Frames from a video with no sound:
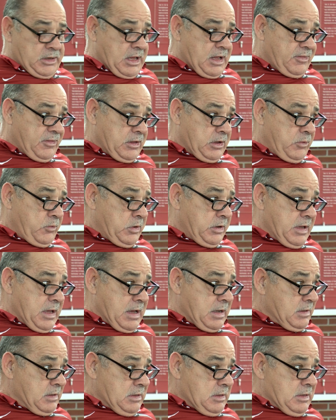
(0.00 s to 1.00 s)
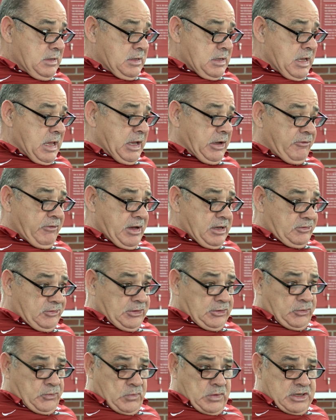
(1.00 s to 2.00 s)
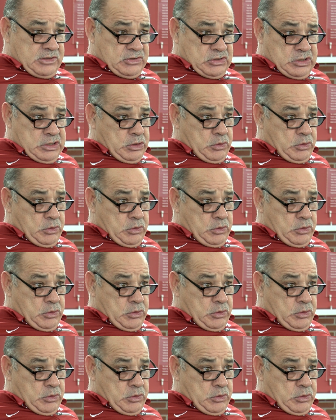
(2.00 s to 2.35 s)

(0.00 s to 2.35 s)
And I think we got a great situation